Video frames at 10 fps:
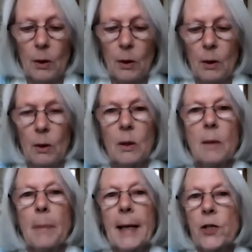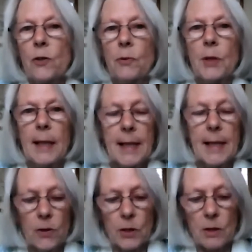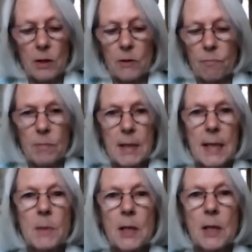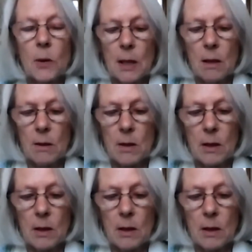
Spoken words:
Compassion for that ignorance seems the only answer.